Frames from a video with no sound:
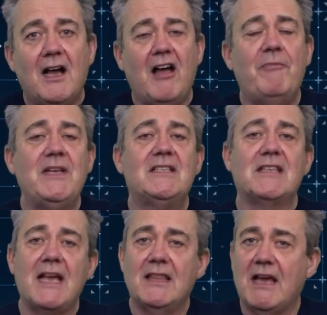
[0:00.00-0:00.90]
I've been
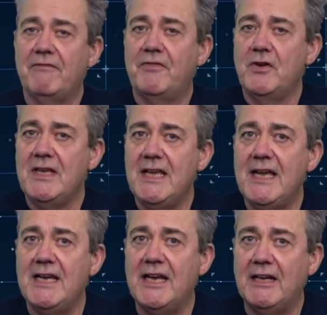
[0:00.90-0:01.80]
saying that for a
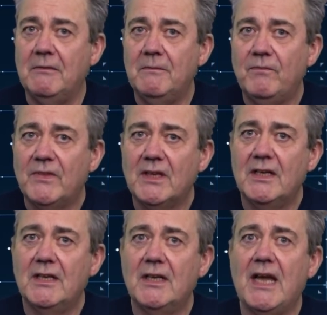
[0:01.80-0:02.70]
year now,
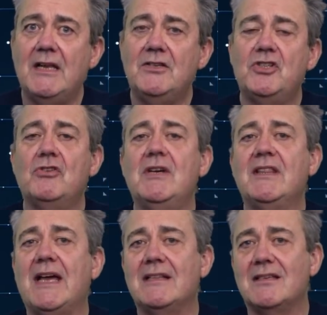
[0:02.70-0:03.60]
uh, and during
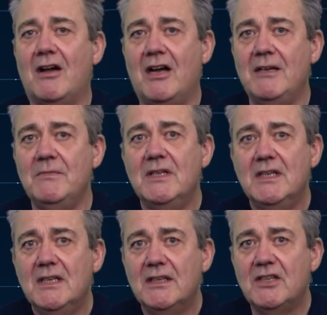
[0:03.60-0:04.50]
that time,
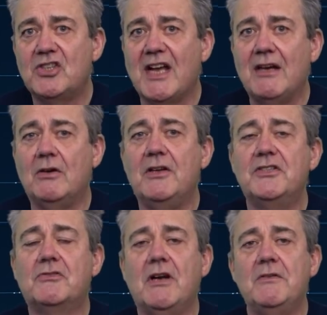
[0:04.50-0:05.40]
the channel has
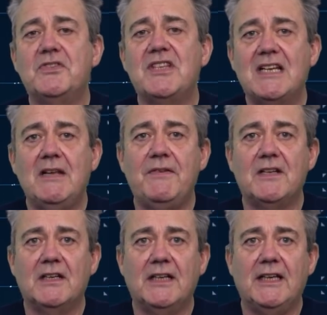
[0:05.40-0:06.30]
grown
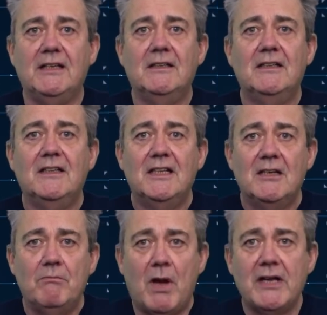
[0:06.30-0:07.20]
significantly.
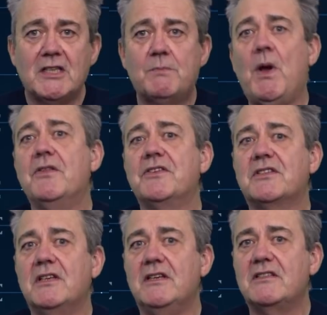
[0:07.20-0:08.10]
My
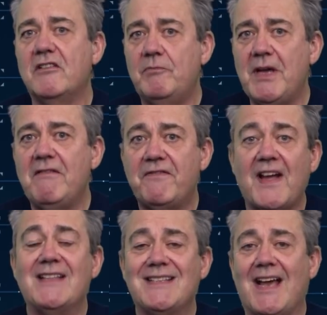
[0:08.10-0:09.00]
sponsors have been
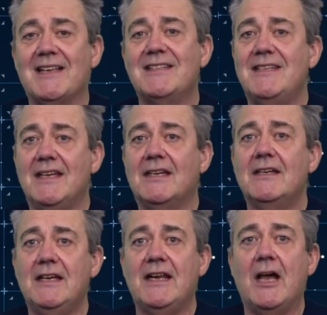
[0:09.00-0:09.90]
fantastic
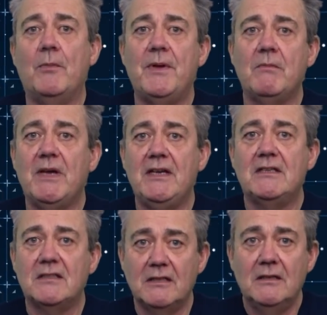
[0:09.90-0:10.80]
in helping me
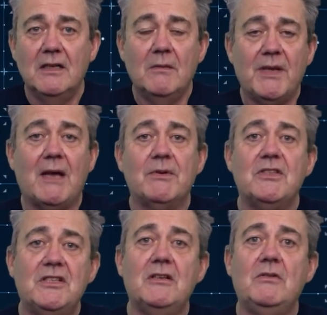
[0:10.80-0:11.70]
to be able to
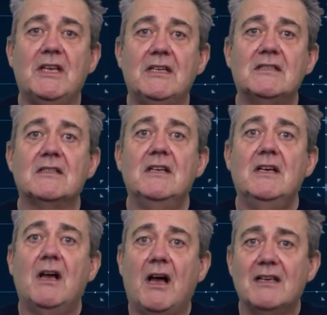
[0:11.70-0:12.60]
do this.
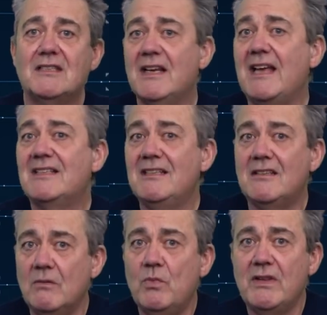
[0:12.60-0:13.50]
I selected
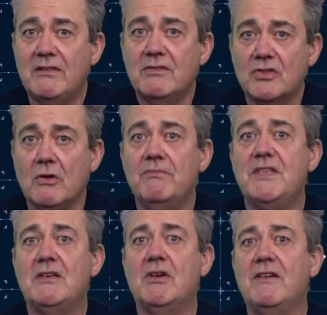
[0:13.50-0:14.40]
them with some
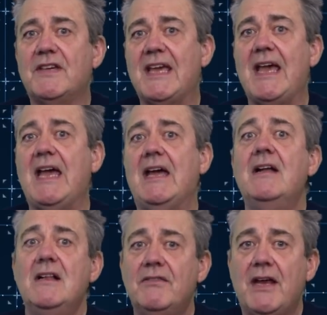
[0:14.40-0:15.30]
degree of care.
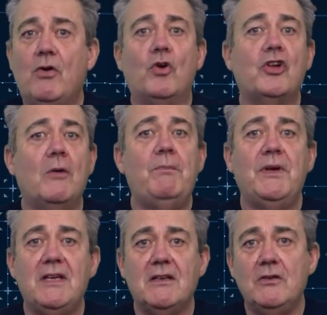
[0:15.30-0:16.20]
They're all
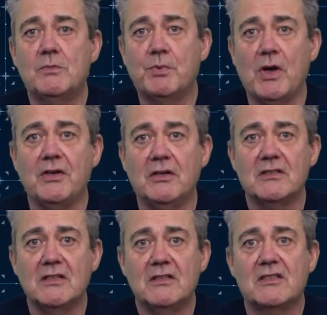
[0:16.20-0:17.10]
company whose
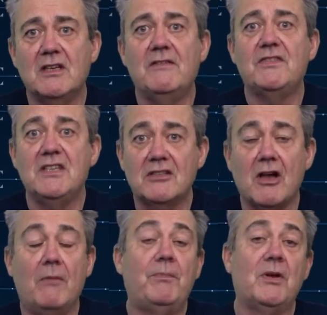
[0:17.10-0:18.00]
products and services
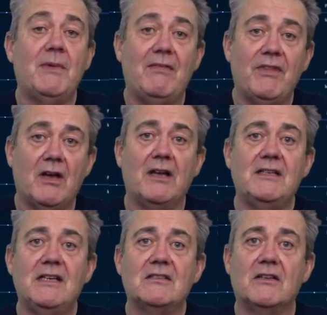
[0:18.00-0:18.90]
complement the
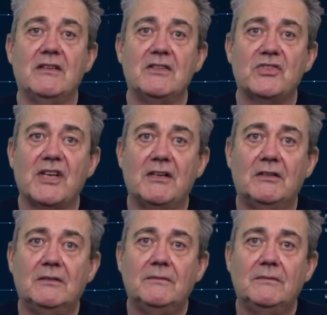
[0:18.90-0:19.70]
ideas on this channel.